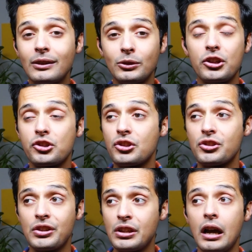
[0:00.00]
English
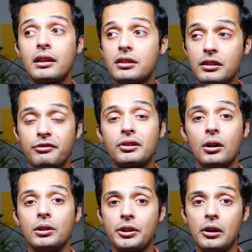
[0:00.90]
is not
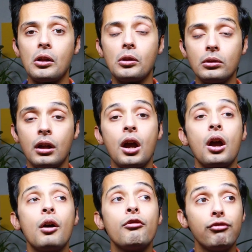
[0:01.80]
difficult at all.
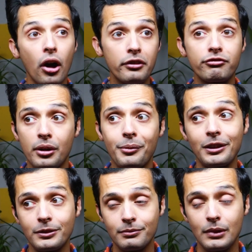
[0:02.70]
Far from
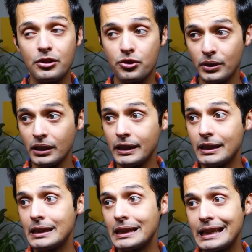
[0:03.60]
it. It's
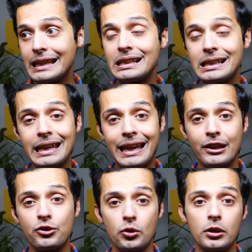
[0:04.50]
really easy
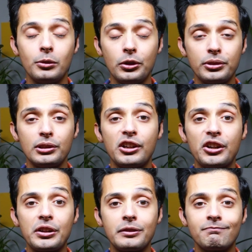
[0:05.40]
and enjoyable to
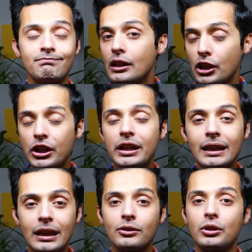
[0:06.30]
learn.
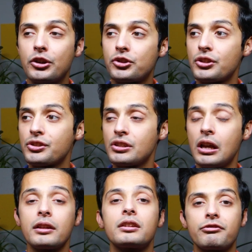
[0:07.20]
Learning English is
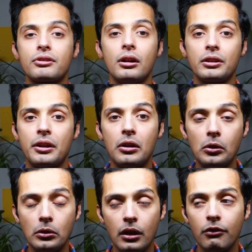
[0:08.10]
not difficult at
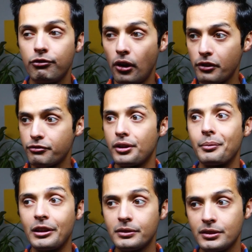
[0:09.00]
all. Far
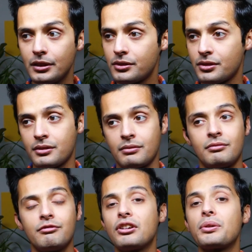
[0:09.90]
from it. It's
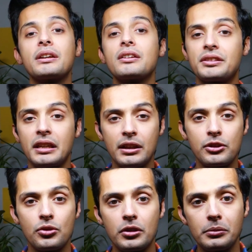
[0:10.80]
very easy and
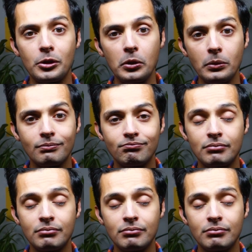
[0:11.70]
enjoyable.